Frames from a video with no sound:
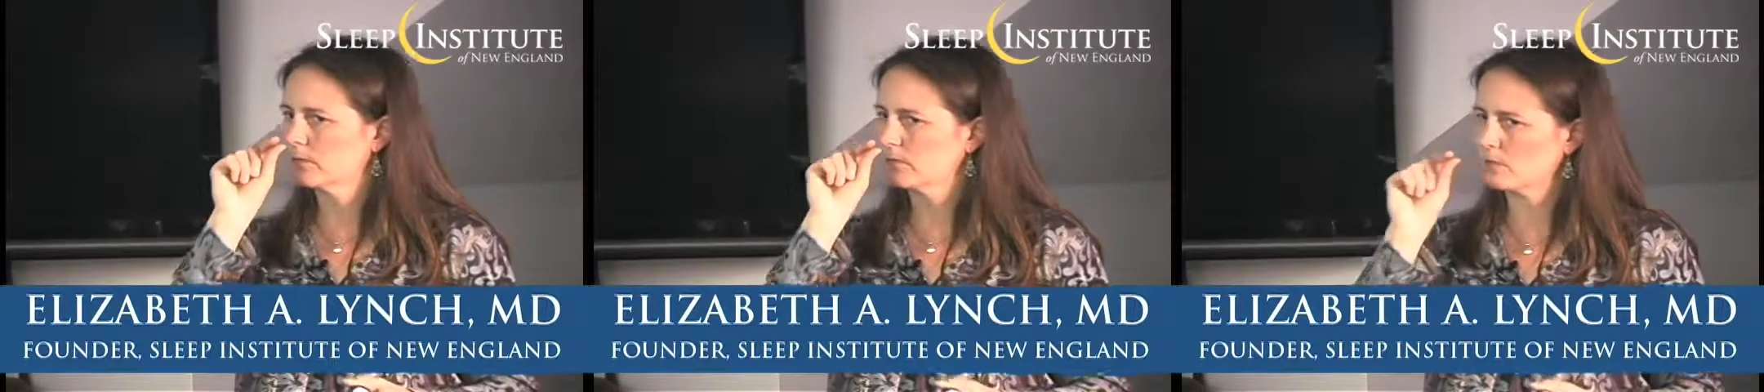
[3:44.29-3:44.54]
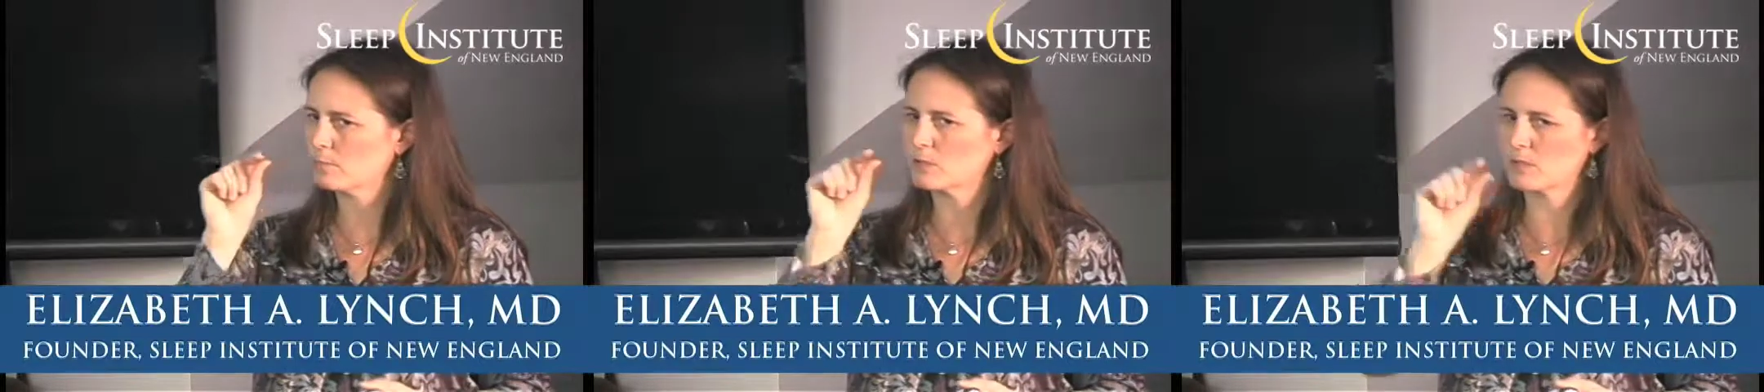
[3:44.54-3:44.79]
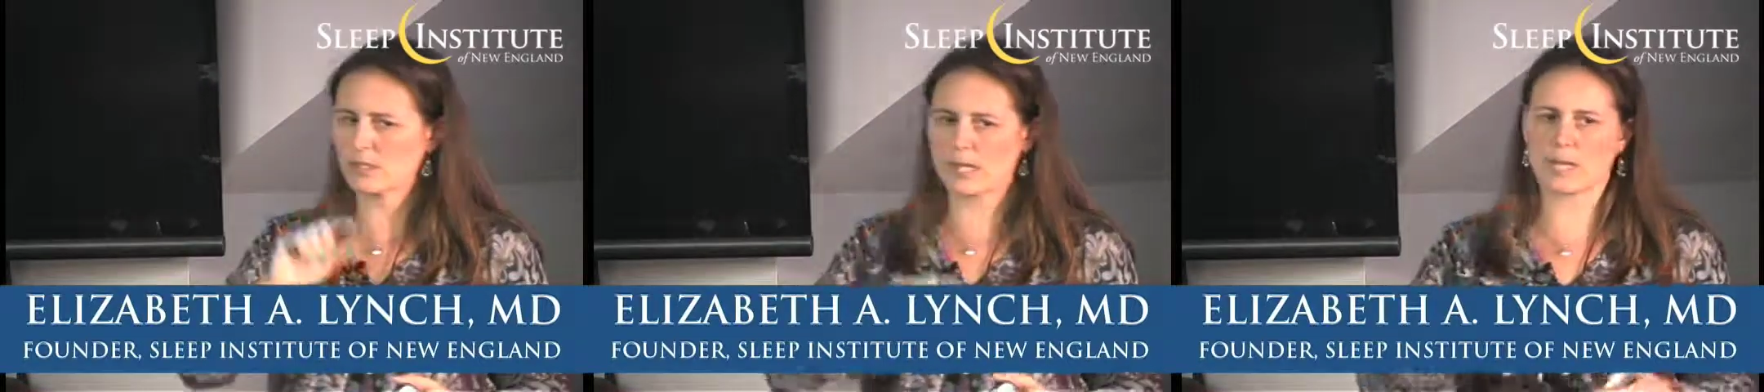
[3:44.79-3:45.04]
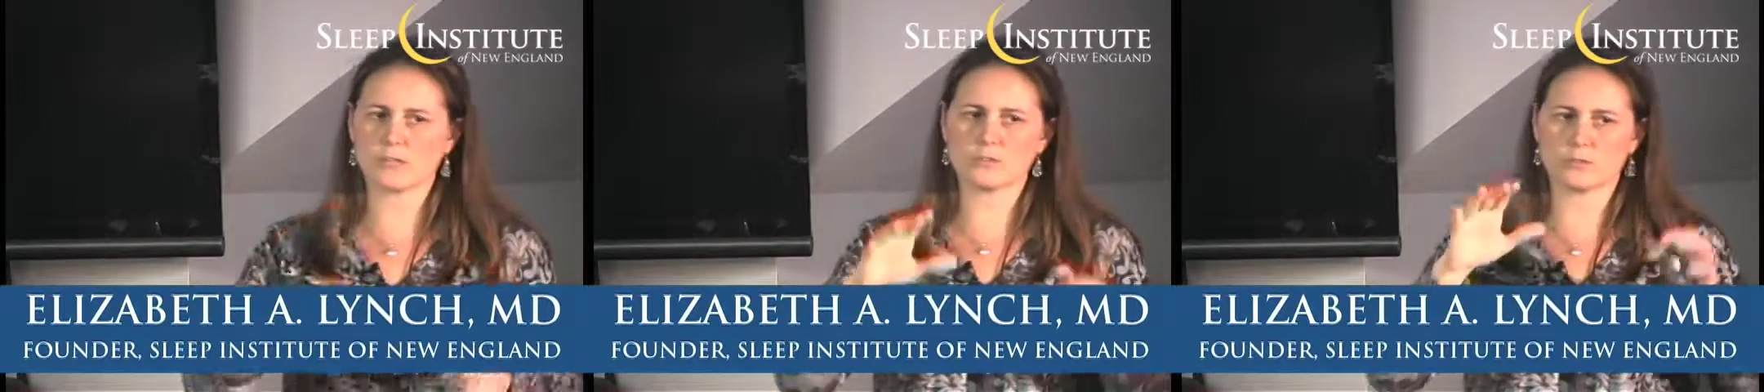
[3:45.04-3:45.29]
a smidge of
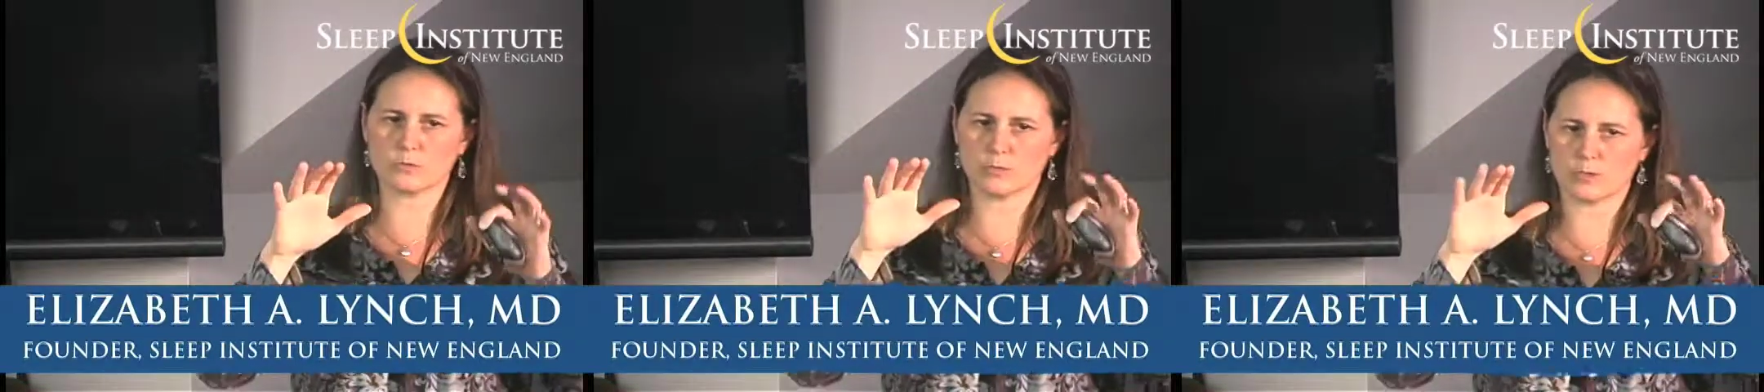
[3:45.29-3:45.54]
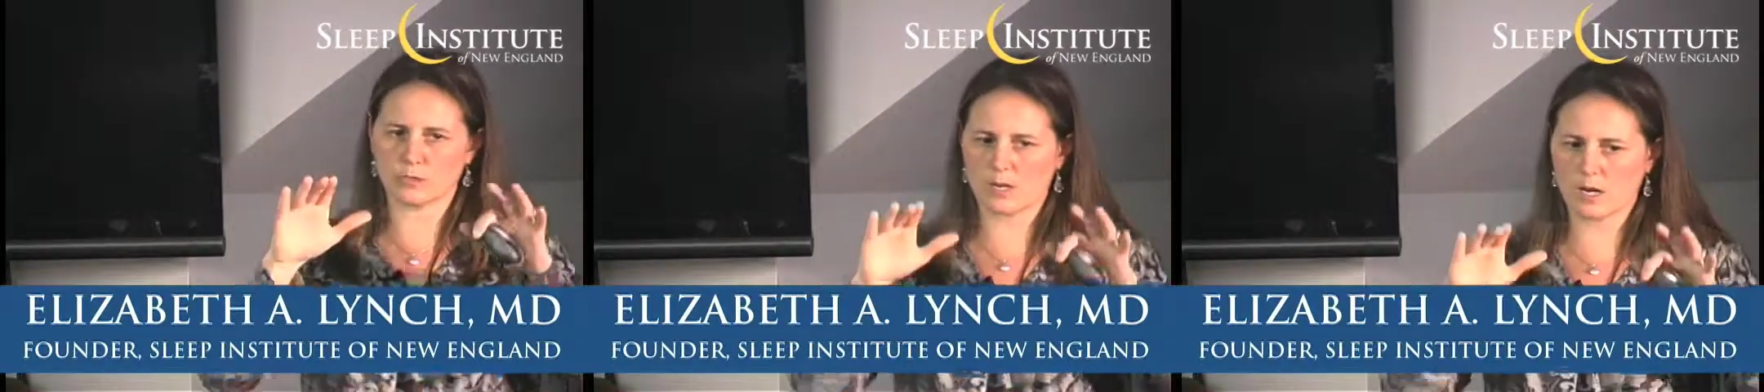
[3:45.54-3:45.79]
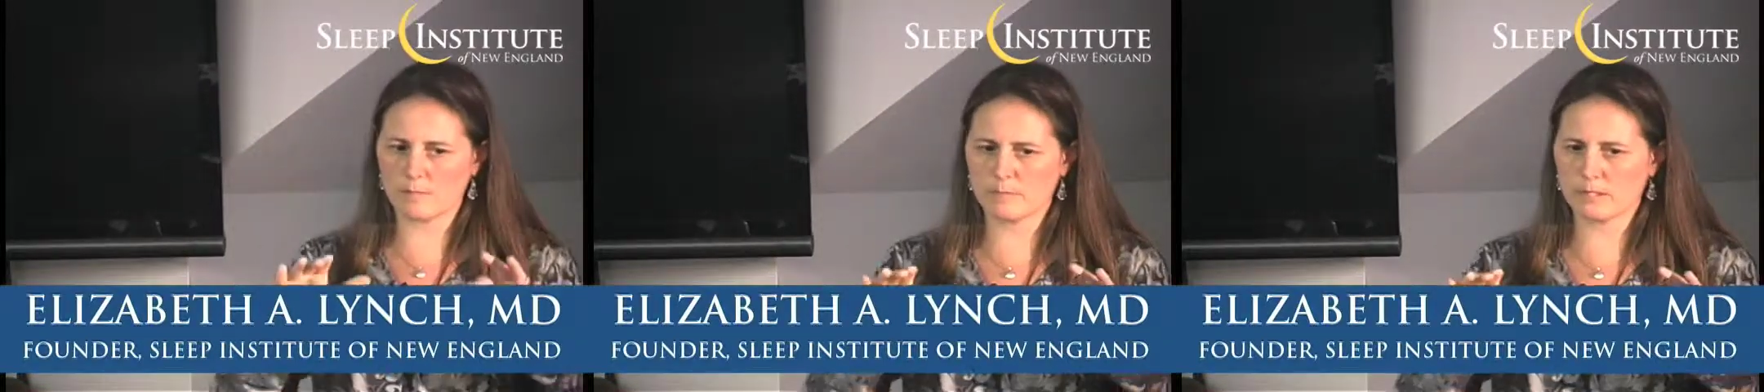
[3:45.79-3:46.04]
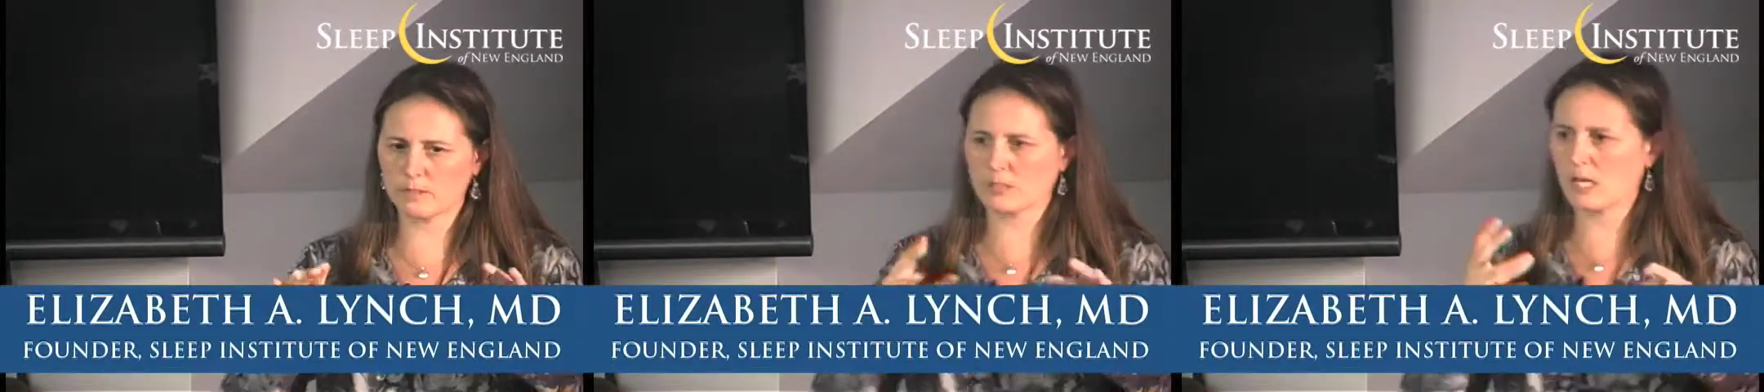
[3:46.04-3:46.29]
that to sort of calm
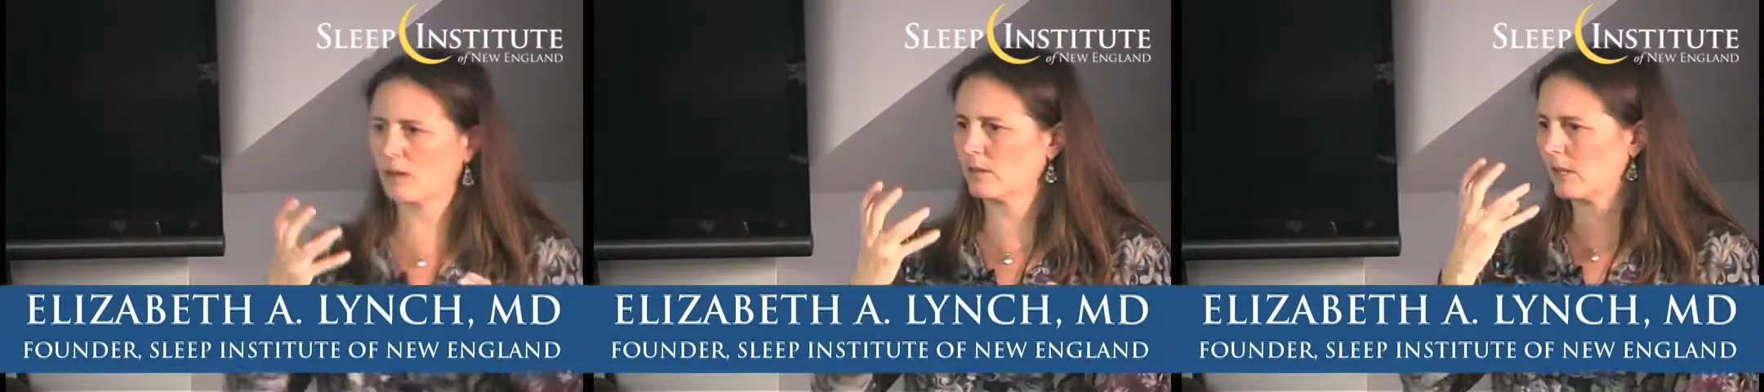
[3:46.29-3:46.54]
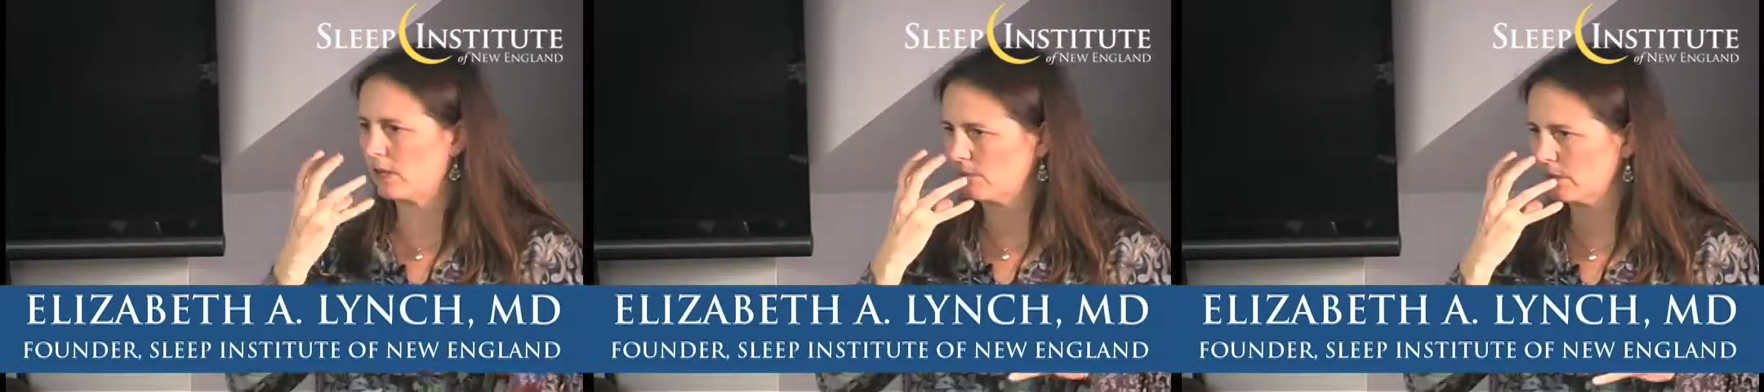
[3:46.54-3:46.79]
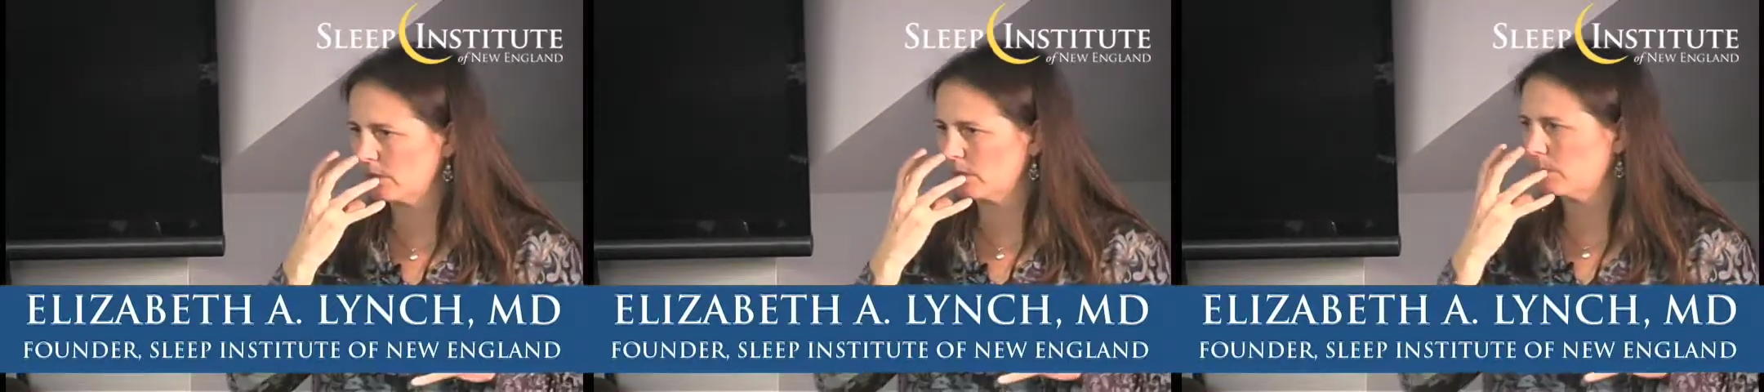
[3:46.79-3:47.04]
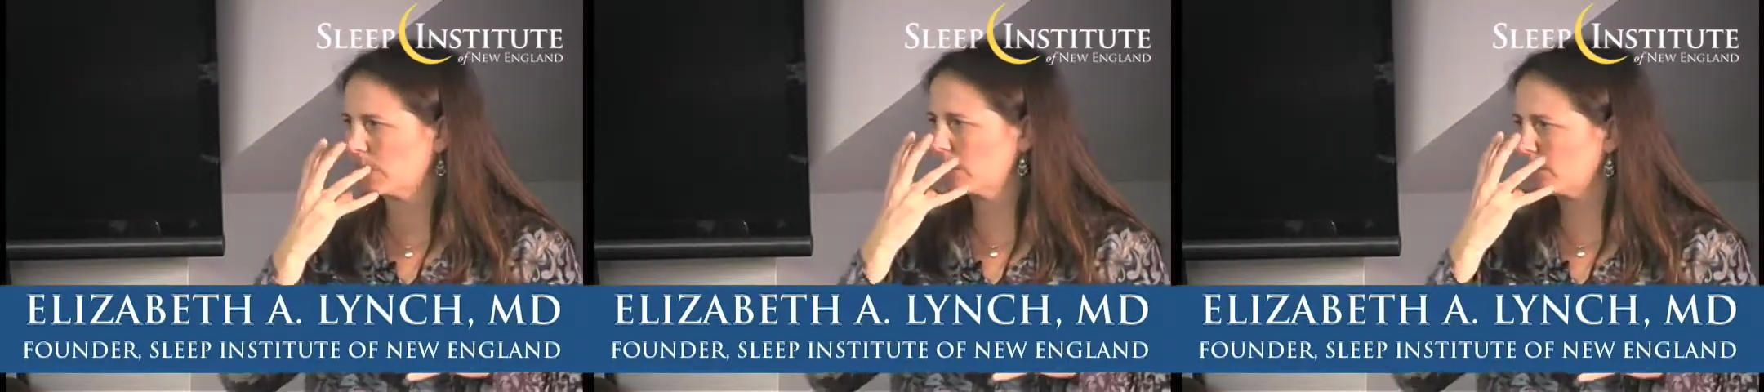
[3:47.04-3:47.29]
things down and really
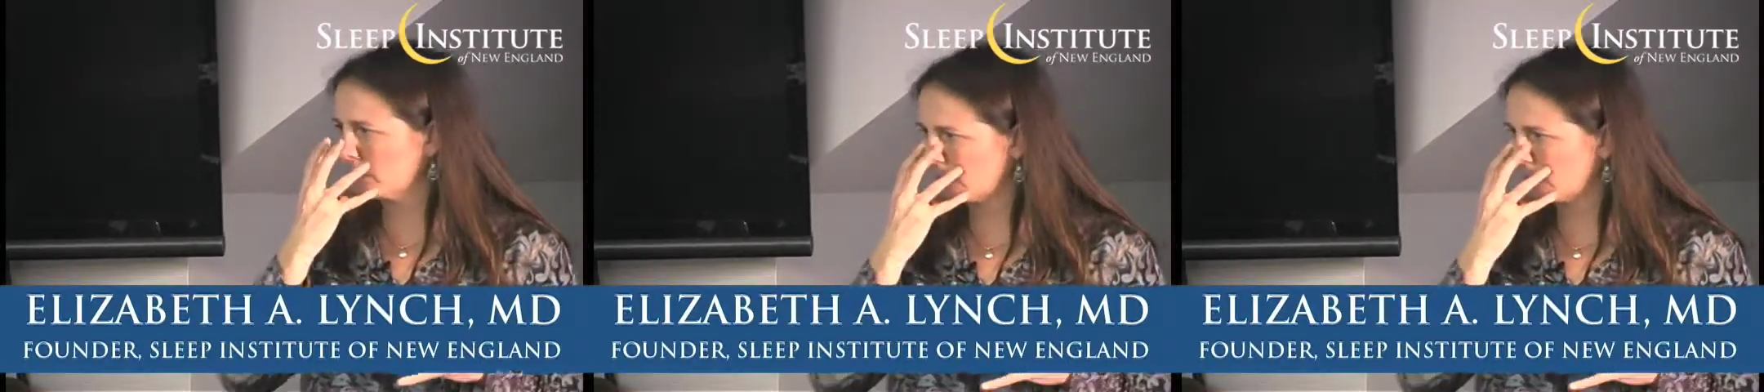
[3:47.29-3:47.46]
be able